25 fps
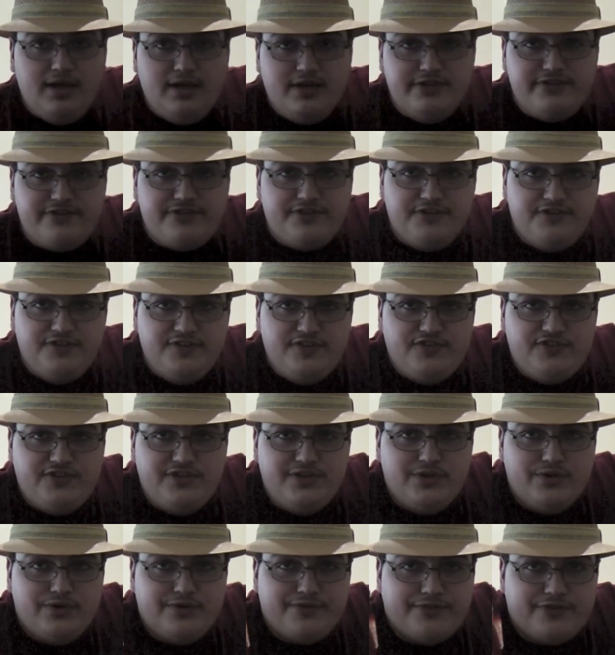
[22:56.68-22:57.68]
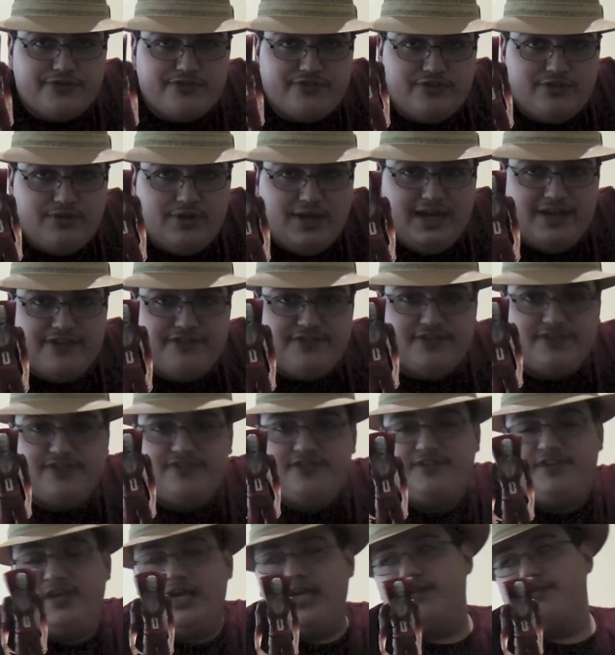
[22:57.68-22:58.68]
It's the DC Universe
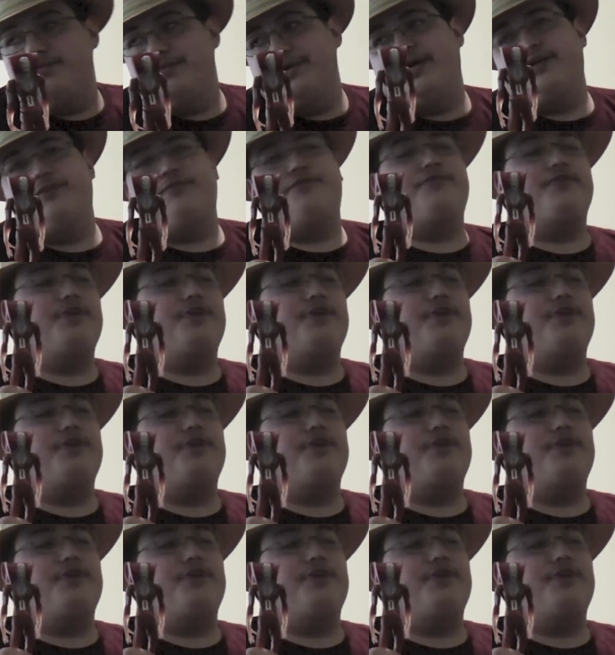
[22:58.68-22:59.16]
Classics Deadman